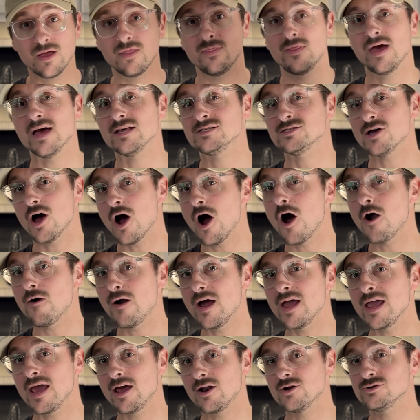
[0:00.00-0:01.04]
That's
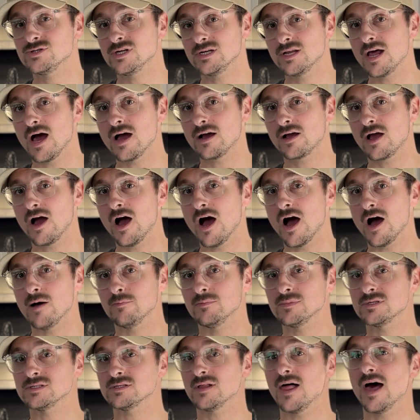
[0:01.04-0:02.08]

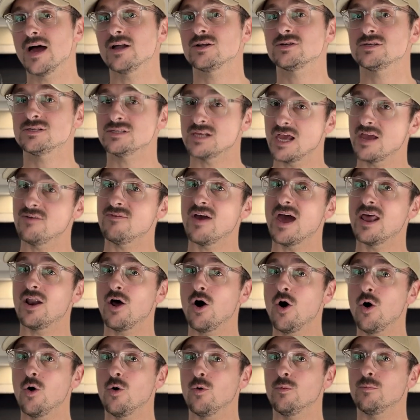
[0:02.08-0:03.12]

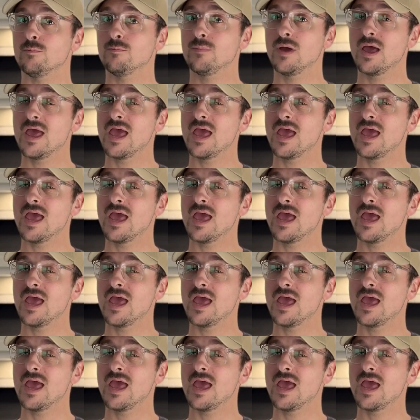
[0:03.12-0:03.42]
rienergy.com/save-at-home.